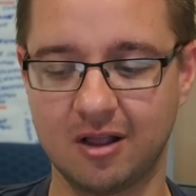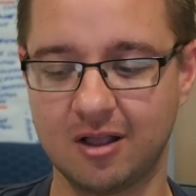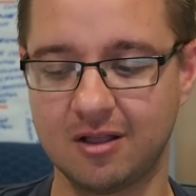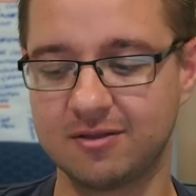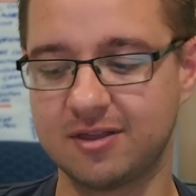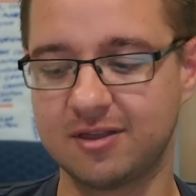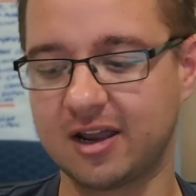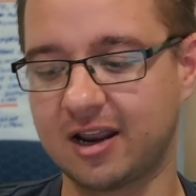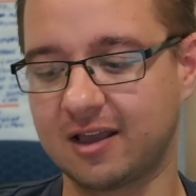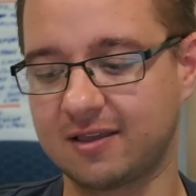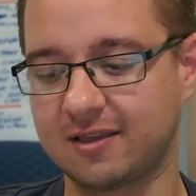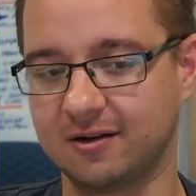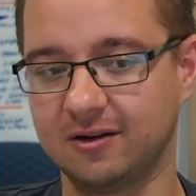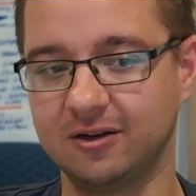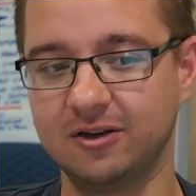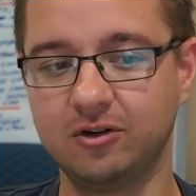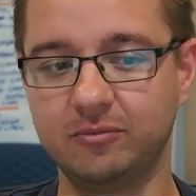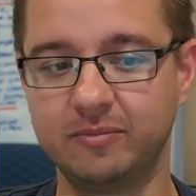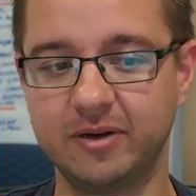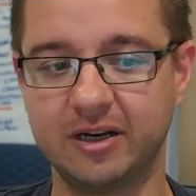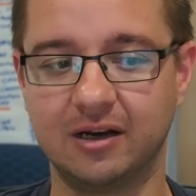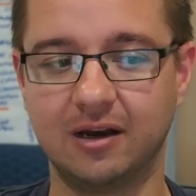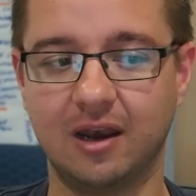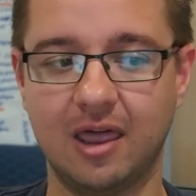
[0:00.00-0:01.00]
That has a little
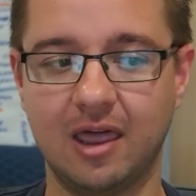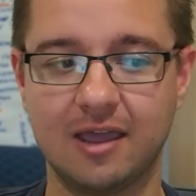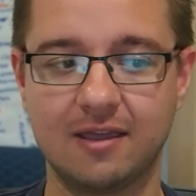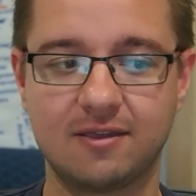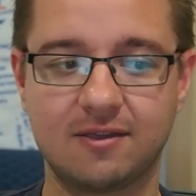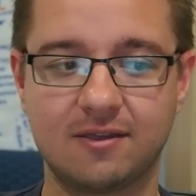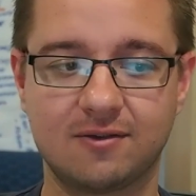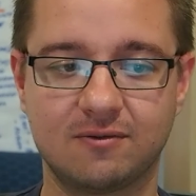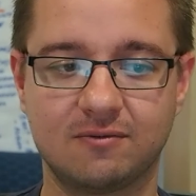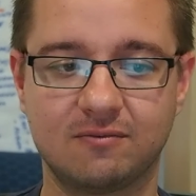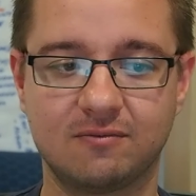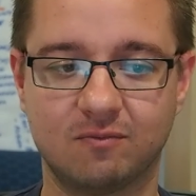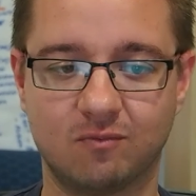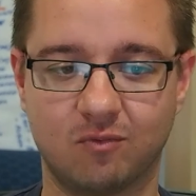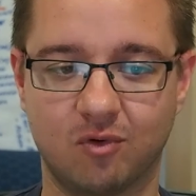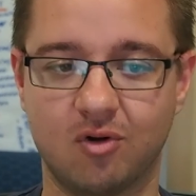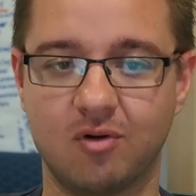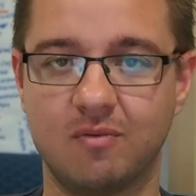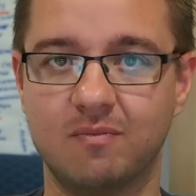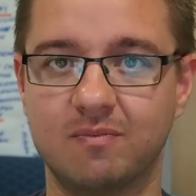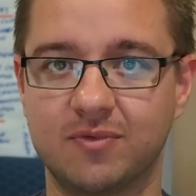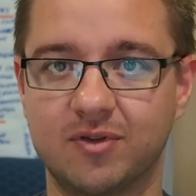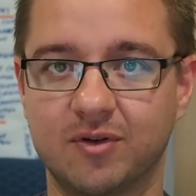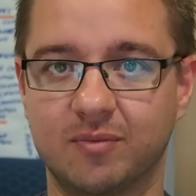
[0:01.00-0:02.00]
bit less
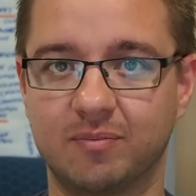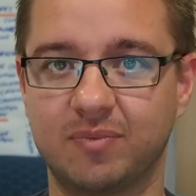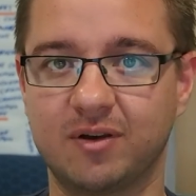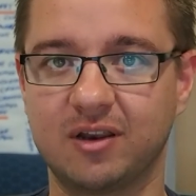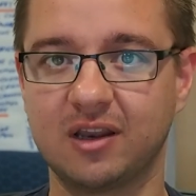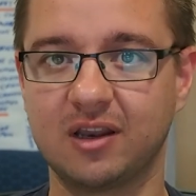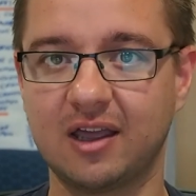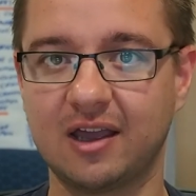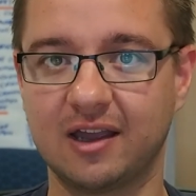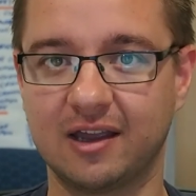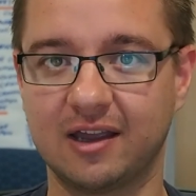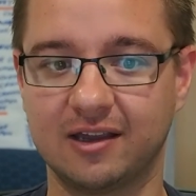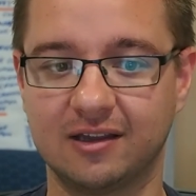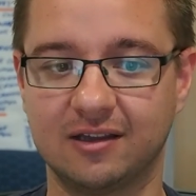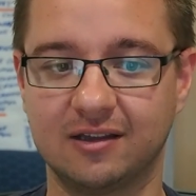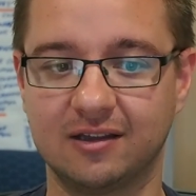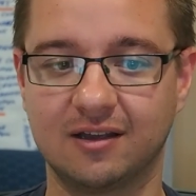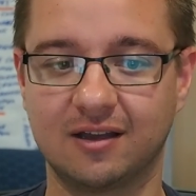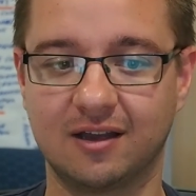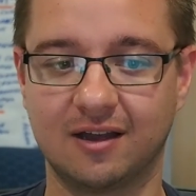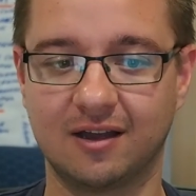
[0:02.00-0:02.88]
room to play,